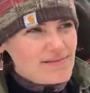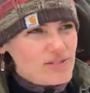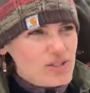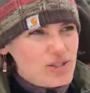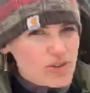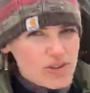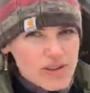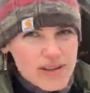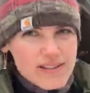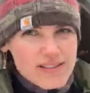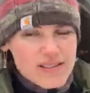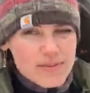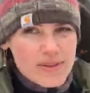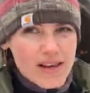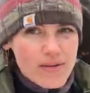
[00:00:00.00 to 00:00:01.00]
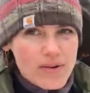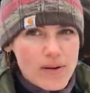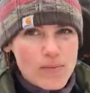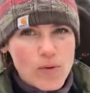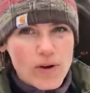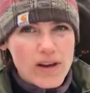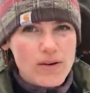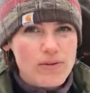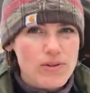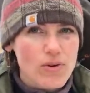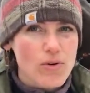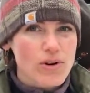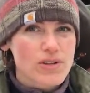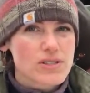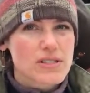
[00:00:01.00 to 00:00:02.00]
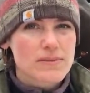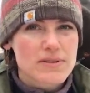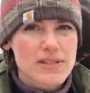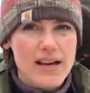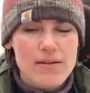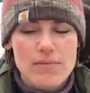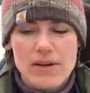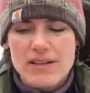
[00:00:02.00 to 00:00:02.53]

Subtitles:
show you guys some of that when I'm working with a horse sometime,